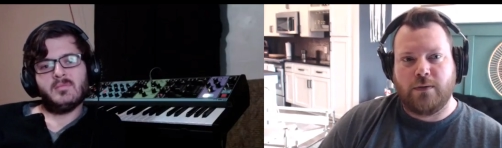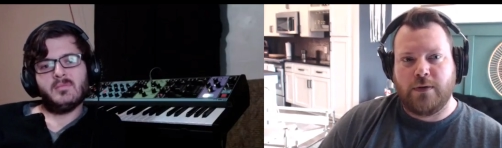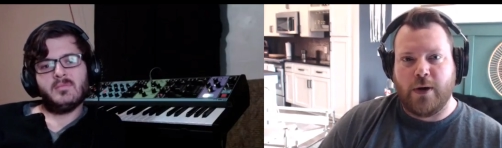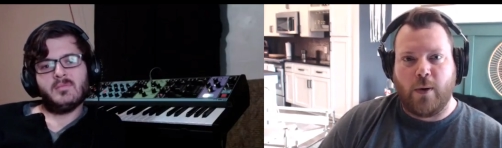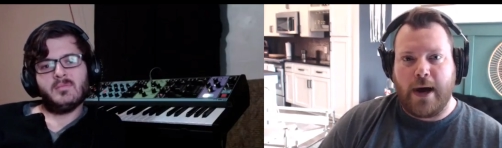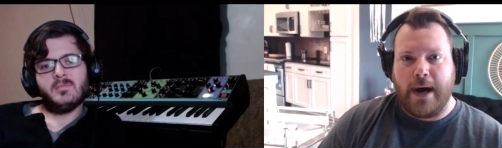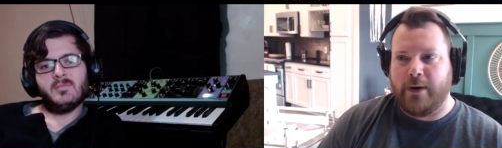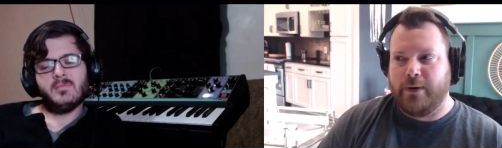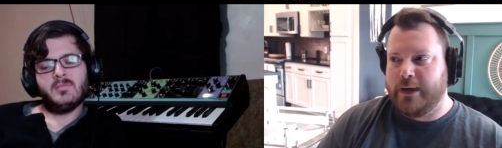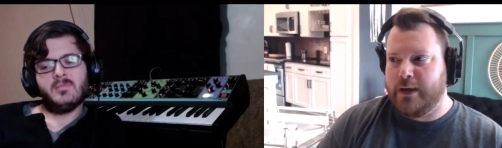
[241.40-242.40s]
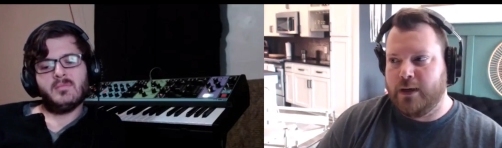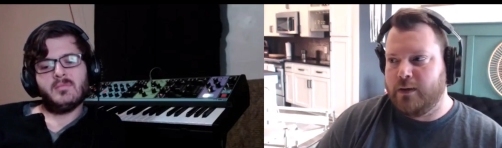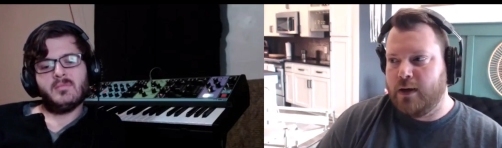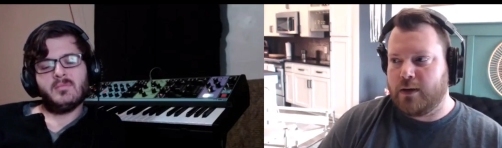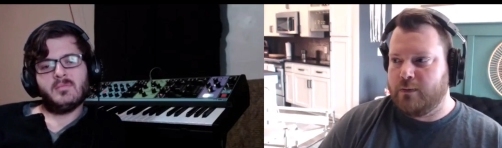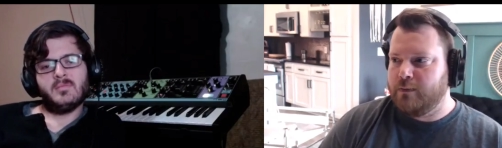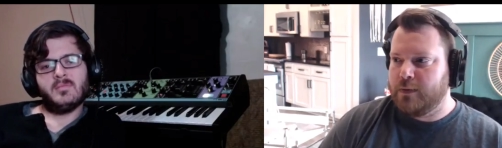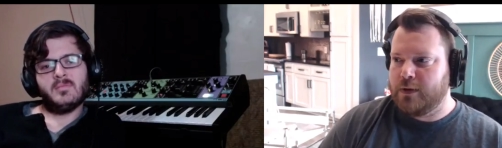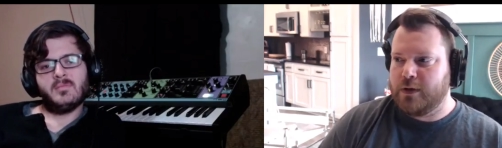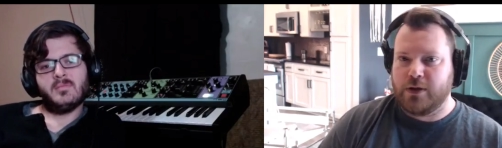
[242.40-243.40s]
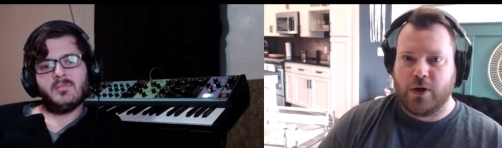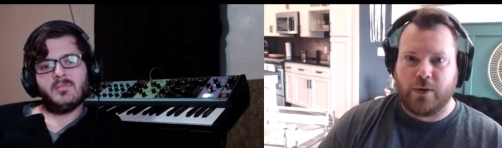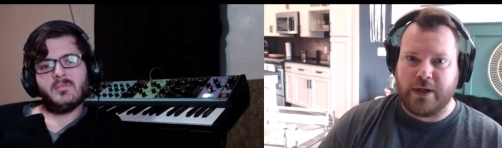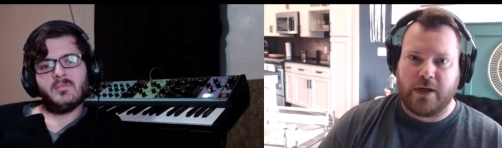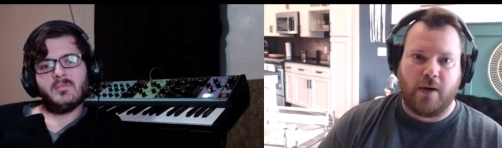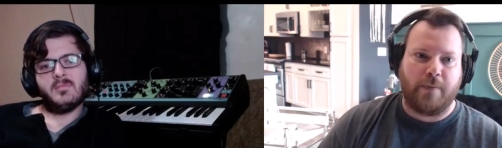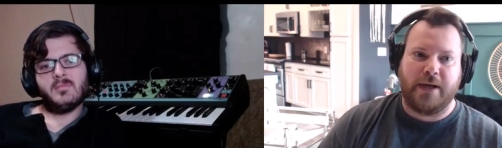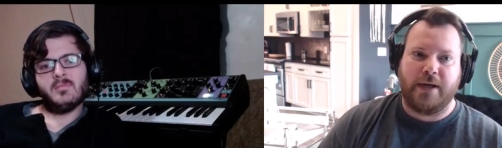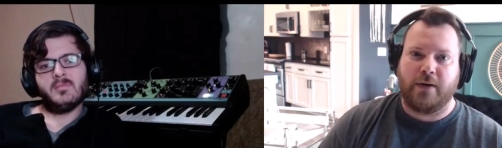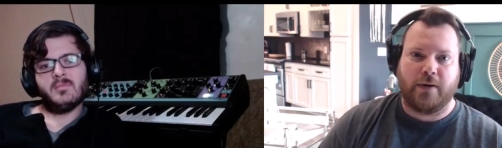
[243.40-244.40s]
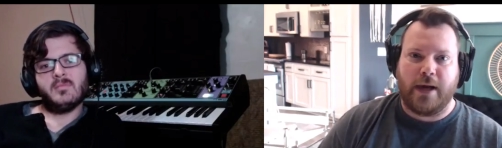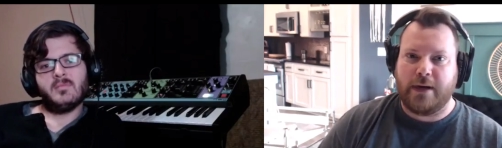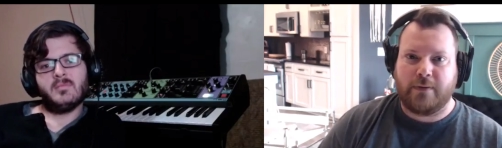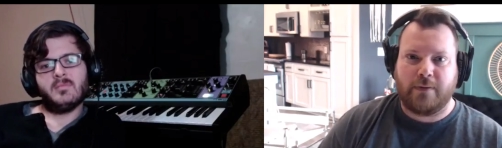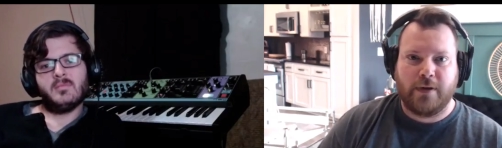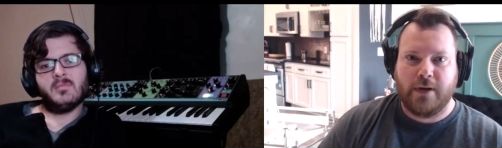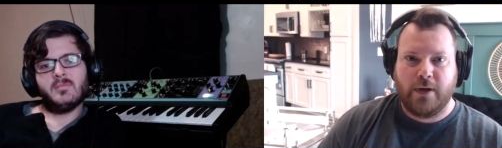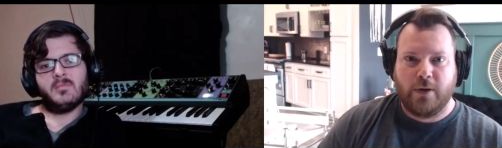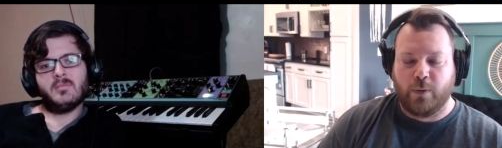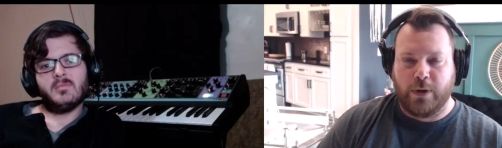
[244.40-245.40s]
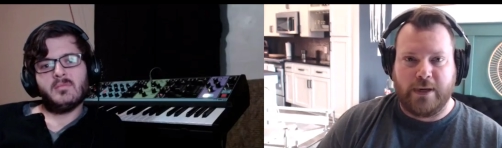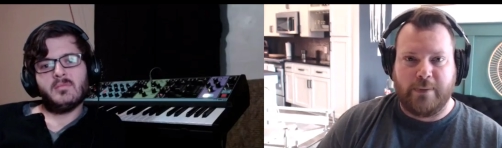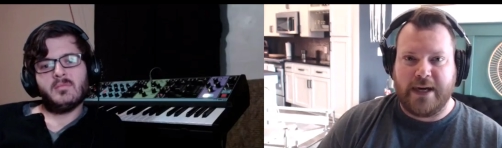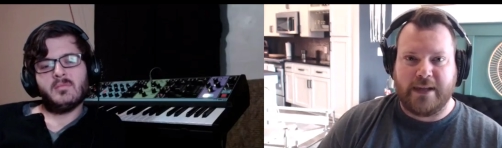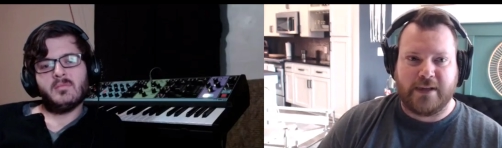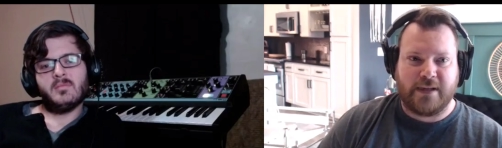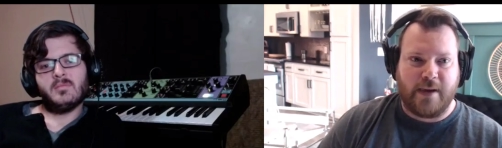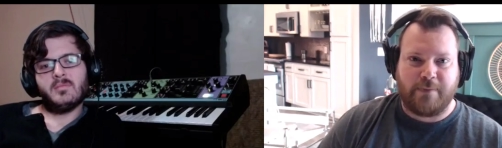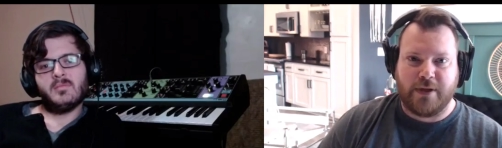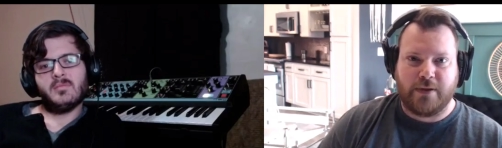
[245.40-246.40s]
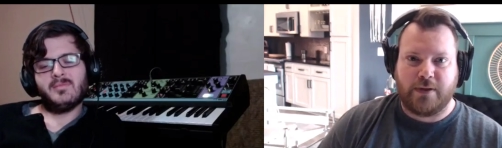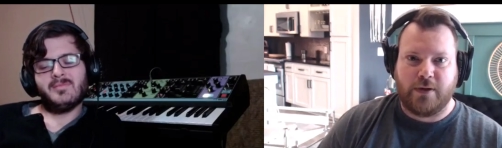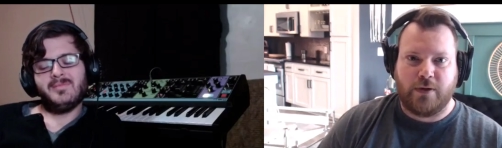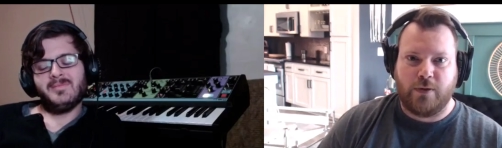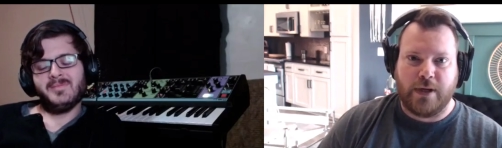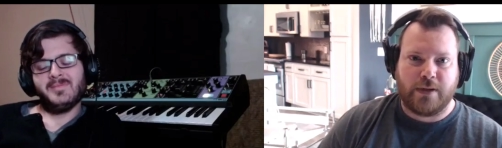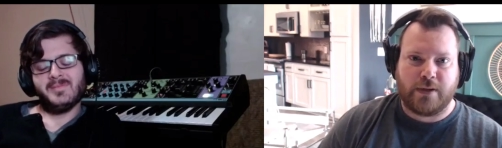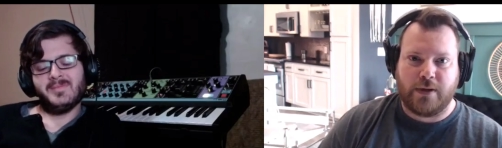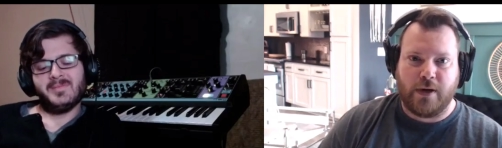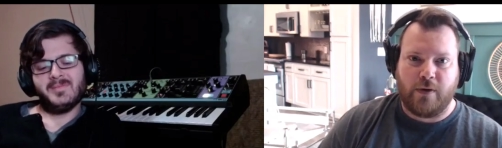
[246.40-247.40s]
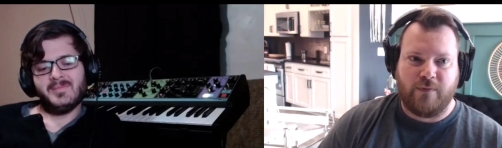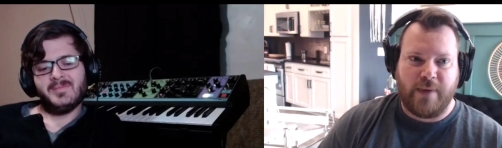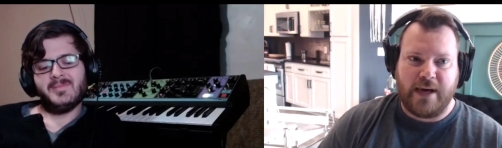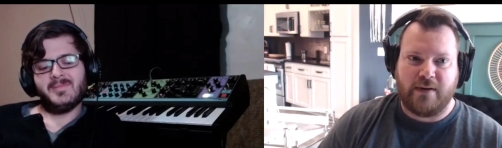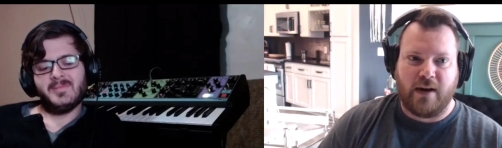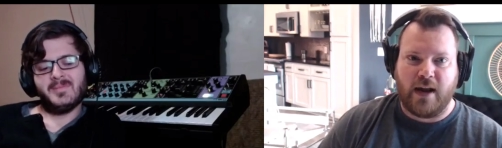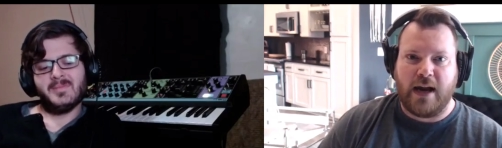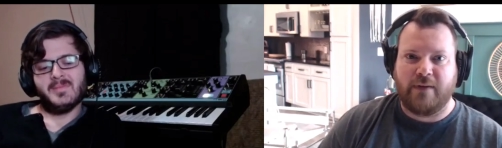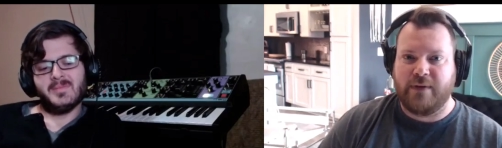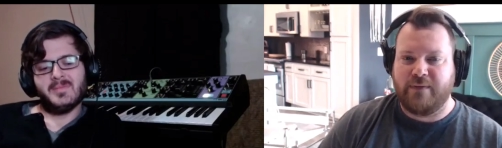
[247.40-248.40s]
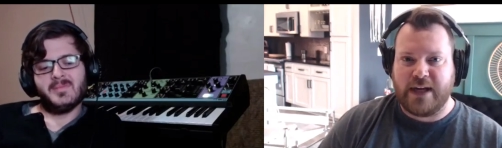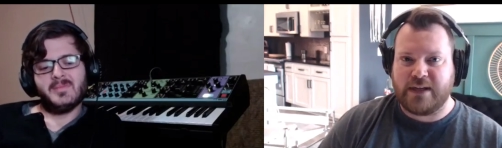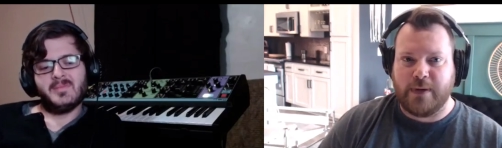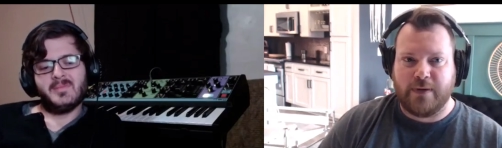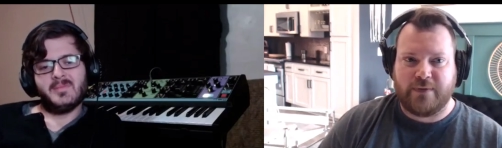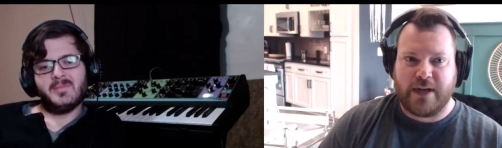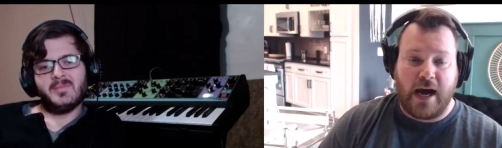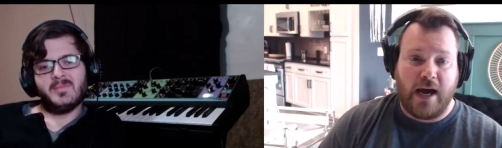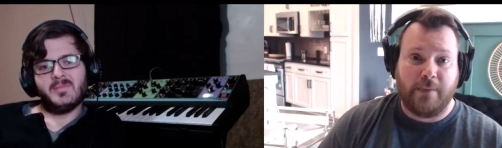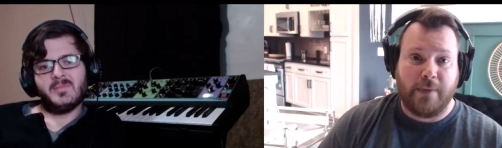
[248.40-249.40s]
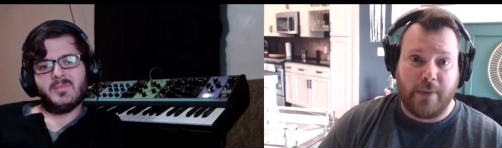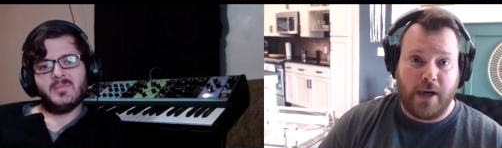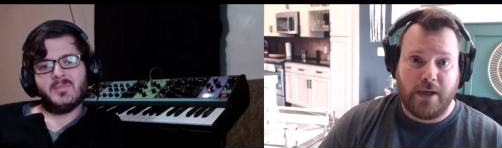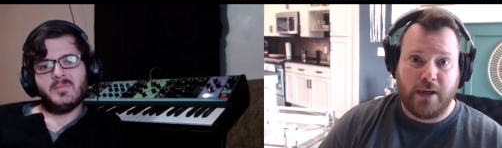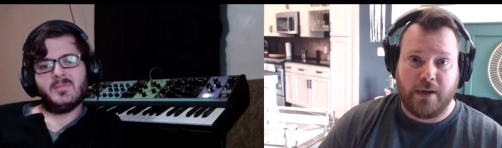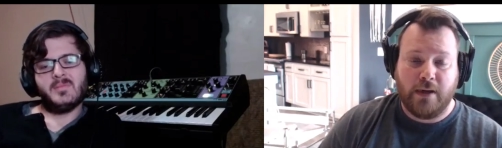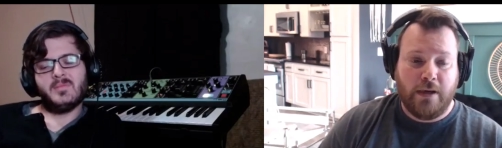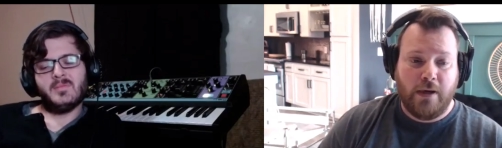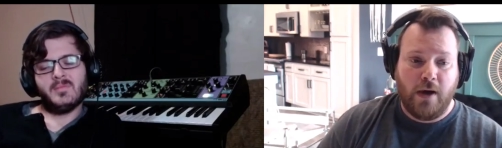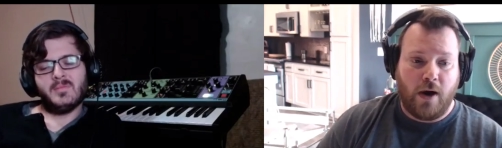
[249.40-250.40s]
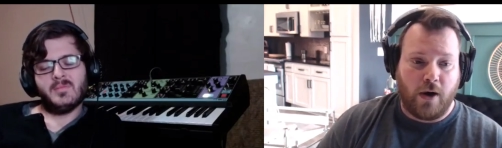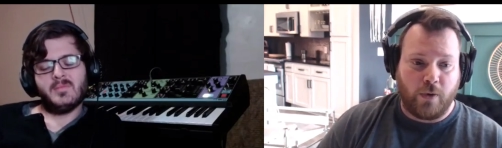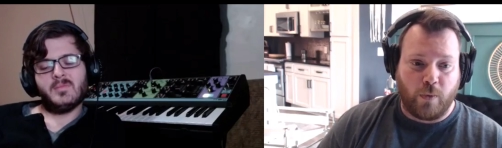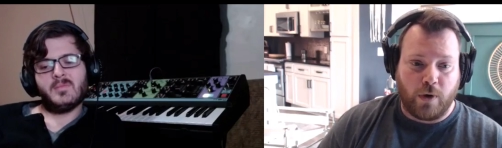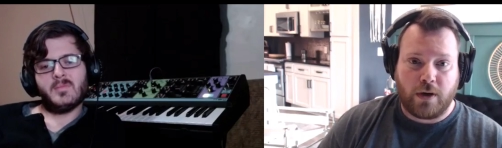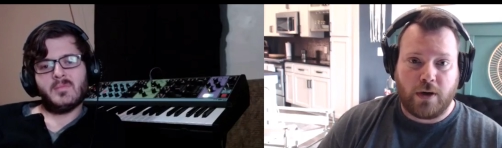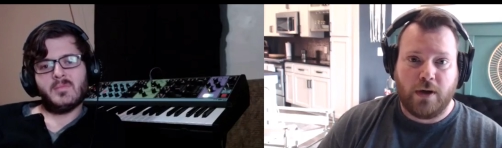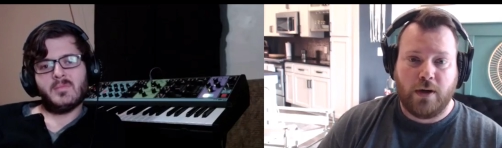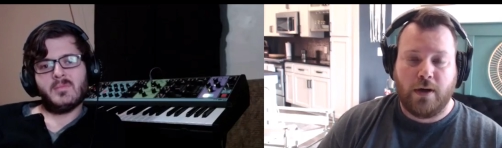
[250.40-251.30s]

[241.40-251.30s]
Speaker 1: you know, hiring a, a consulting company, or like really making the step to, to this, you know, you made a lot of investment of time and money and mm-hmm. hard work.